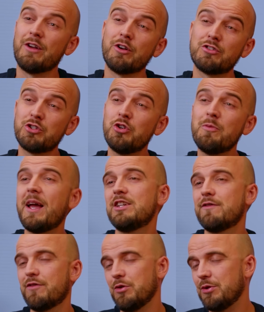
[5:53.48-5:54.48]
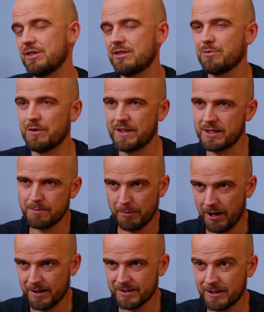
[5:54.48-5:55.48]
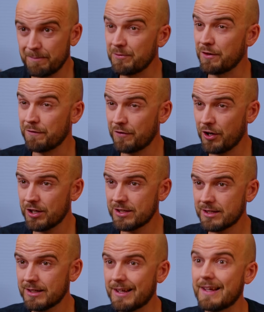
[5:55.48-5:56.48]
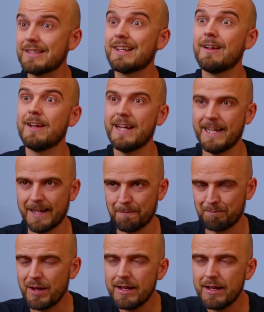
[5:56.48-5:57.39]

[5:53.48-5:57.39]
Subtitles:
there are 2 major flaws with this mask. The first is cleaning.